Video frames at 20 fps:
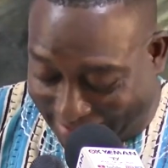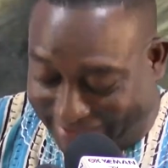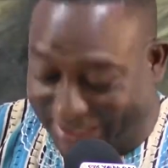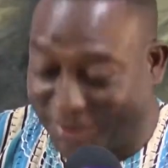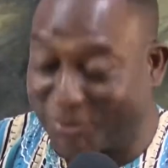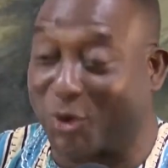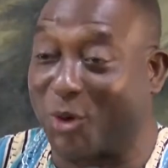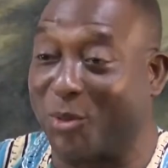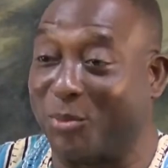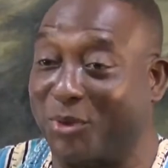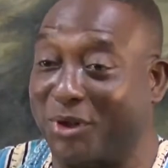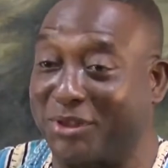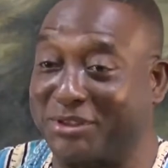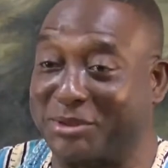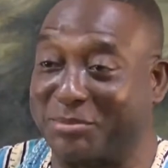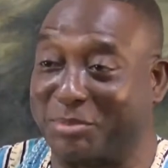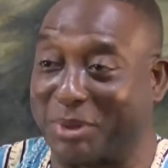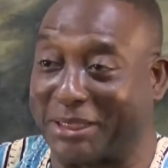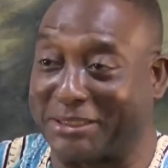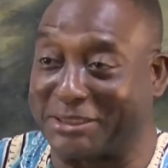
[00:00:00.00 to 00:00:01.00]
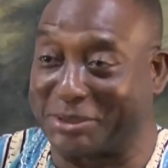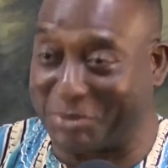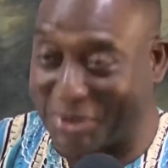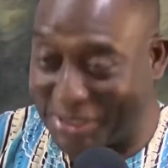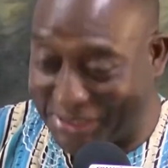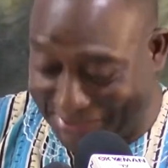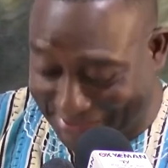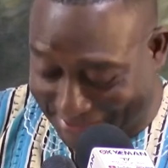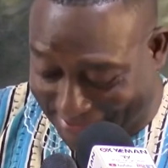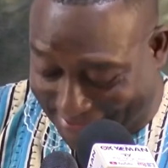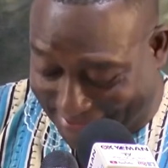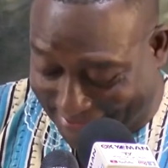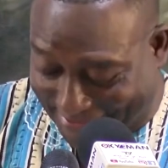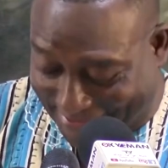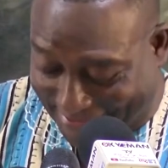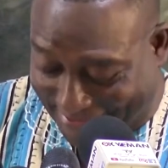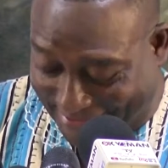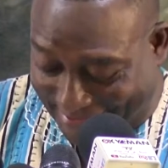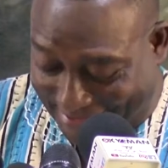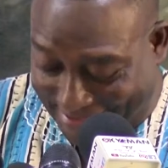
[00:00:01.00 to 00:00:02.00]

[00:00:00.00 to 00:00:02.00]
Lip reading: them on multi-party basis.